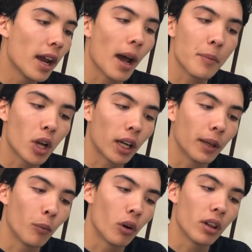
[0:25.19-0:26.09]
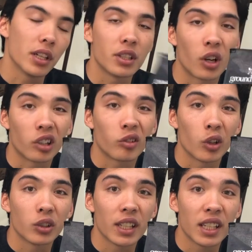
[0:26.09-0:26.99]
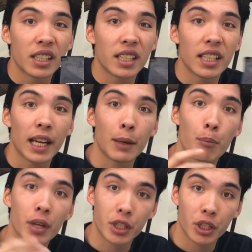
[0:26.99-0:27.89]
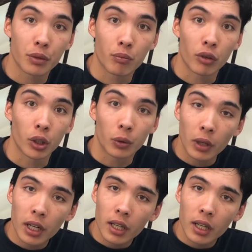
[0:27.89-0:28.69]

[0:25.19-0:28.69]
And I'm talking more of this dark roast, and this is a Bitches Brew